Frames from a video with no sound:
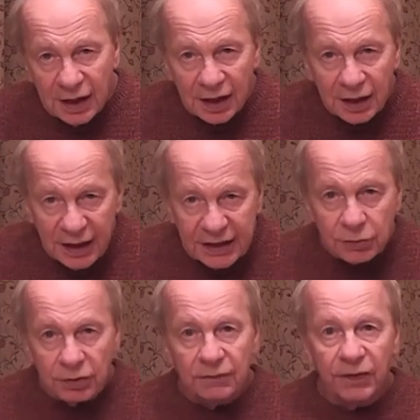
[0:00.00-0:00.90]
and
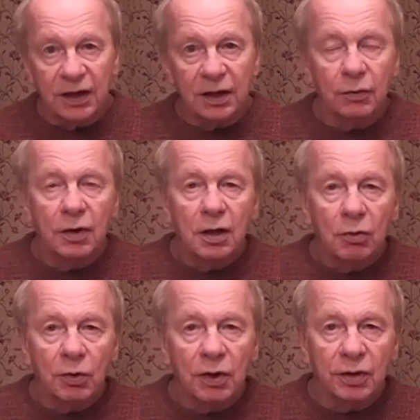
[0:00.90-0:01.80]
later in the video
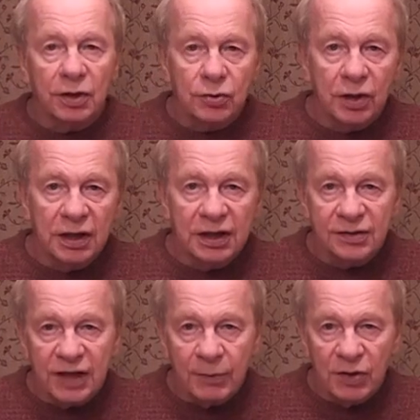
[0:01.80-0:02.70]
we're going to try and
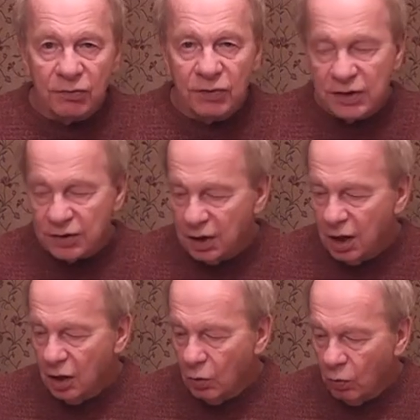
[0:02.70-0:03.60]
examine the
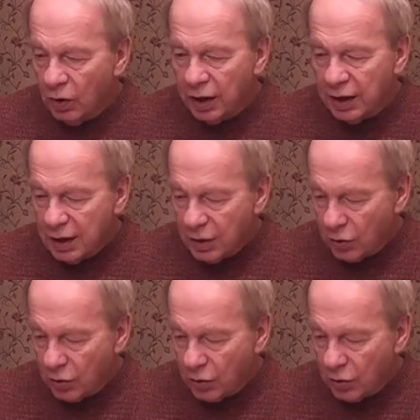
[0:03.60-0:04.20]
reason why